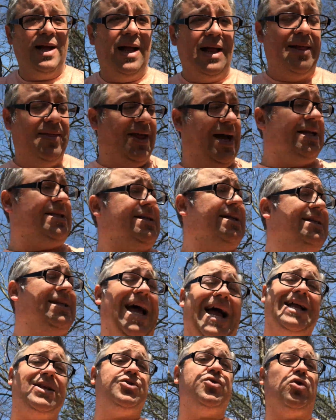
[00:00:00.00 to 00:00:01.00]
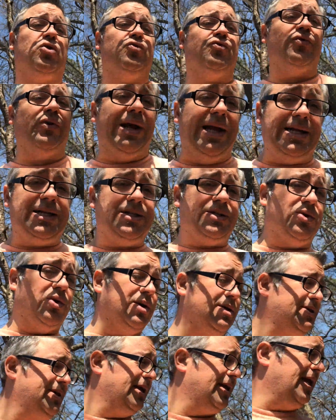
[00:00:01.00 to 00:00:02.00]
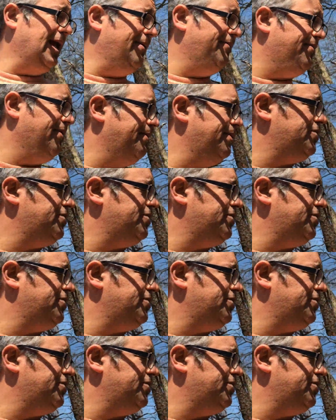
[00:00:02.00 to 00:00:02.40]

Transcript: That's a natural resource that came from a